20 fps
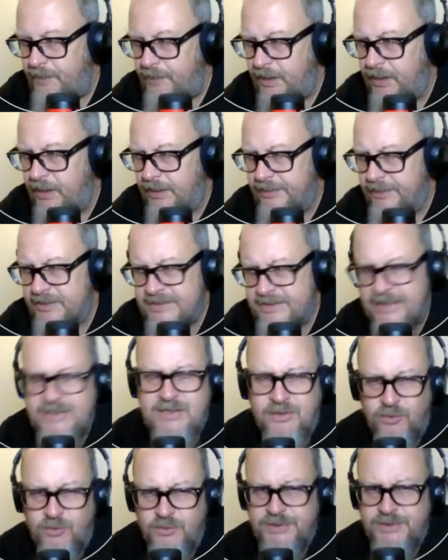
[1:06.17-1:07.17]
There's actually a
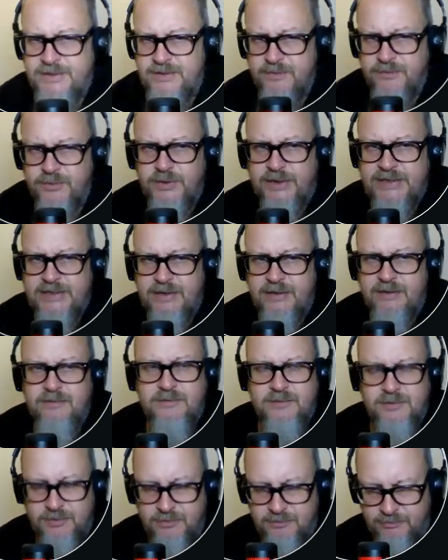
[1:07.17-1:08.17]
whole system to actually
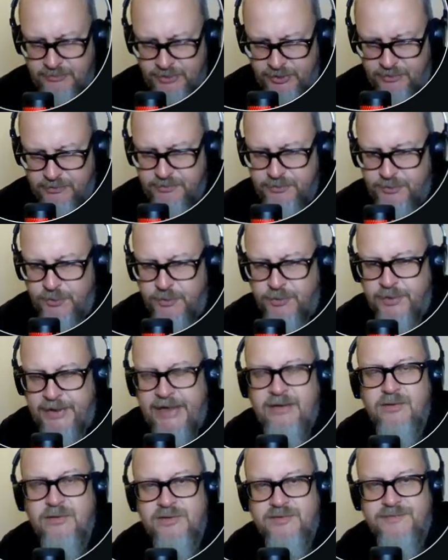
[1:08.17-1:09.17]
to
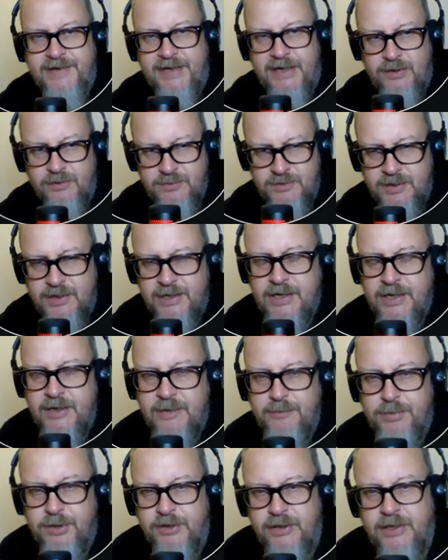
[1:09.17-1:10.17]
create those videos,
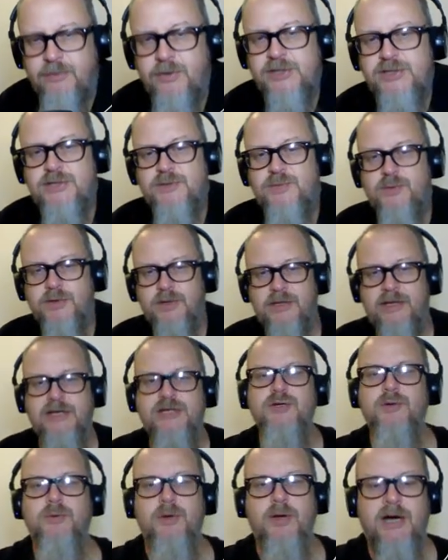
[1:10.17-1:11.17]
but now I just want to
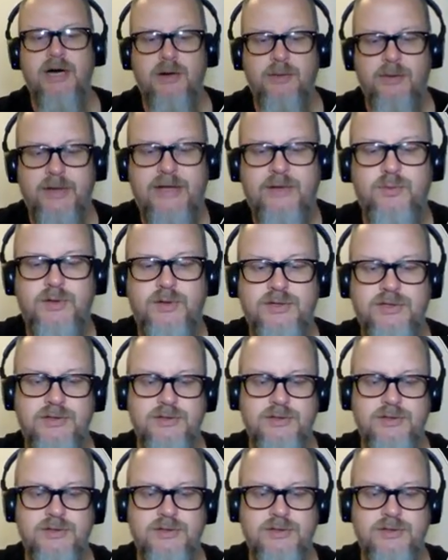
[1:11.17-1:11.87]
show you how that works.